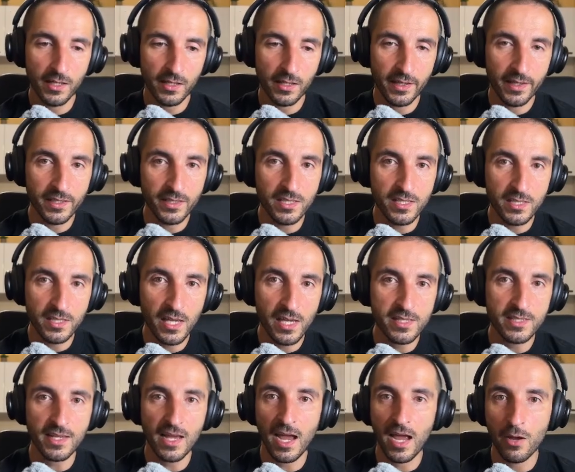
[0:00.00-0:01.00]
In this case,
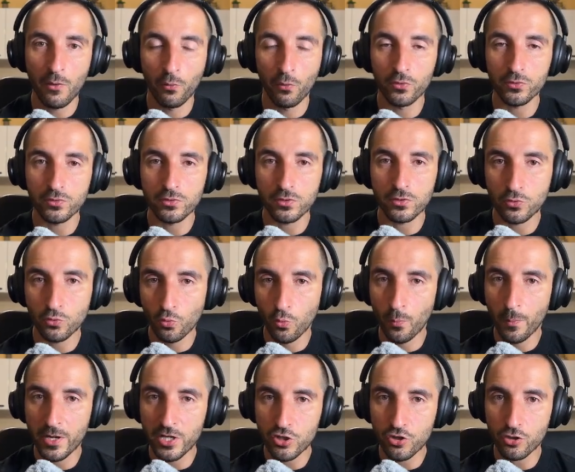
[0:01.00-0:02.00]
I want to
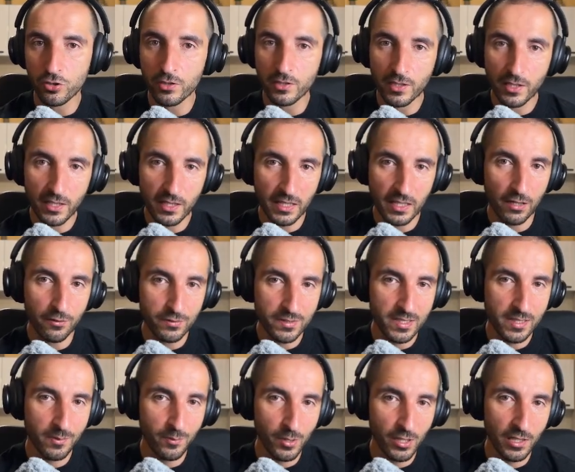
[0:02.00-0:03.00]
measure how
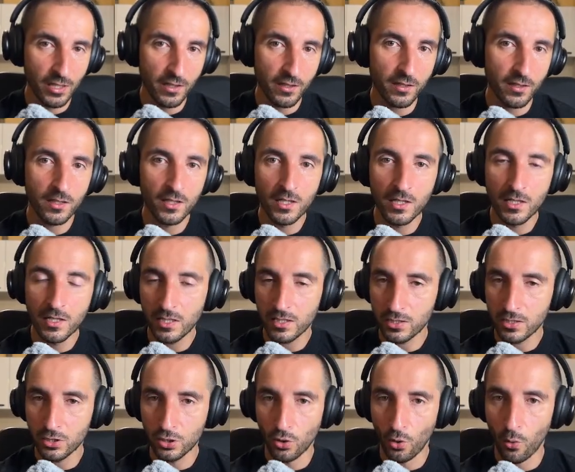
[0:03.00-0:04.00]
similar
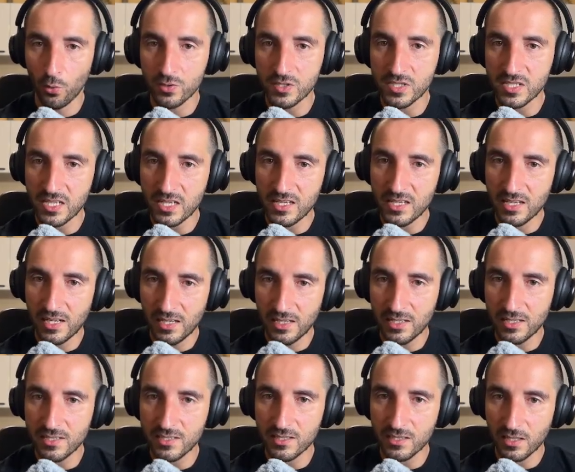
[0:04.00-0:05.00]
those
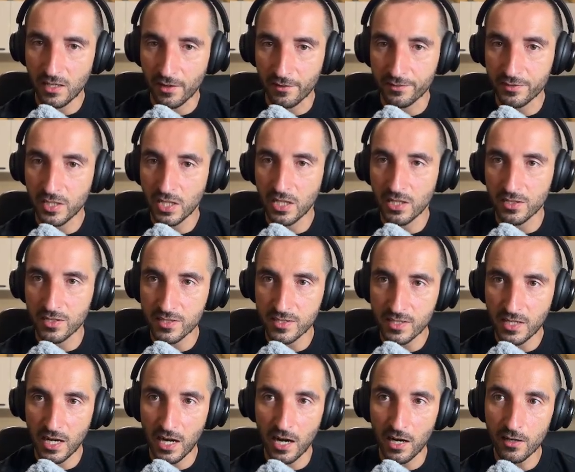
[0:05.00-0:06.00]
list of tickers
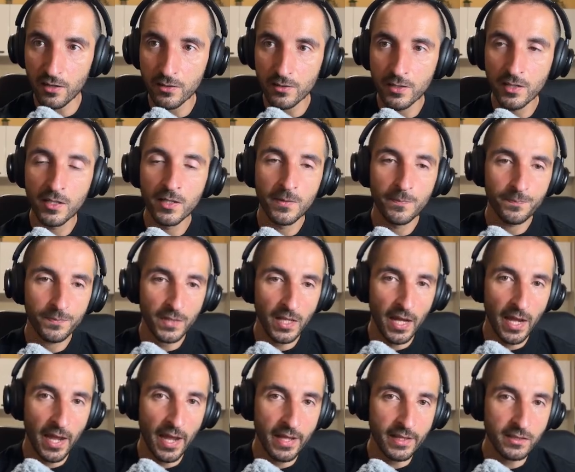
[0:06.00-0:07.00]
are.
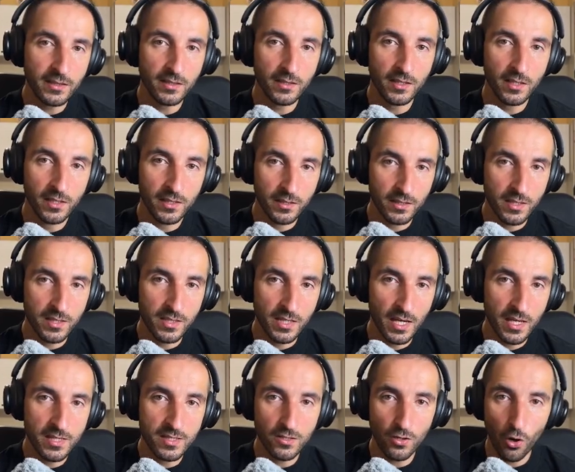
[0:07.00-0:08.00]
And in this
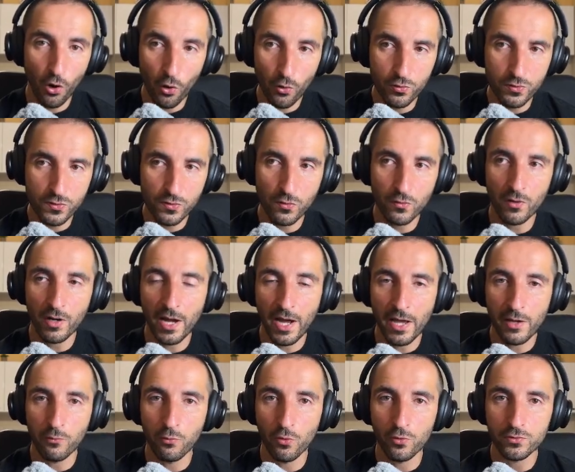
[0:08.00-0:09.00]
case, also, I
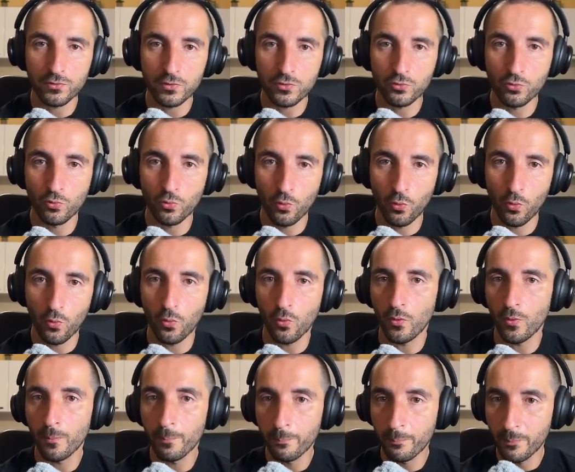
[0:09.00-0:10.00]
want to
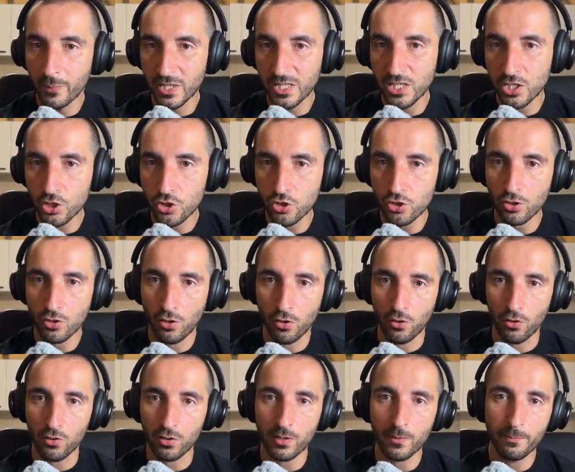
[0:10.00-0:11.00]
punish
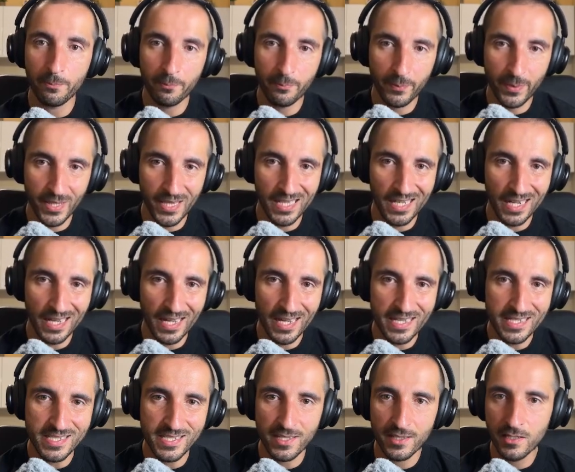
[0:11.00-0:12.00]
or
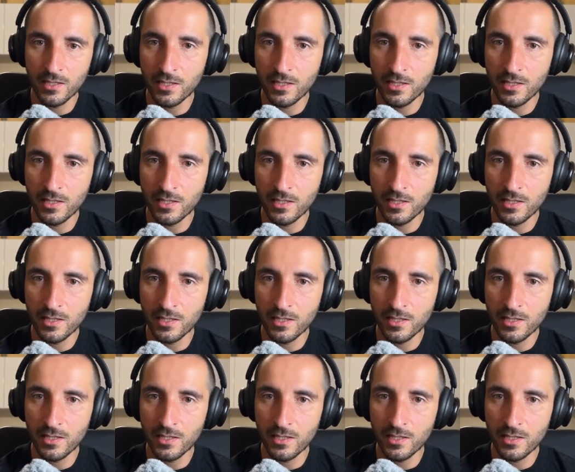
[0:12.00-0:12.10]
penalize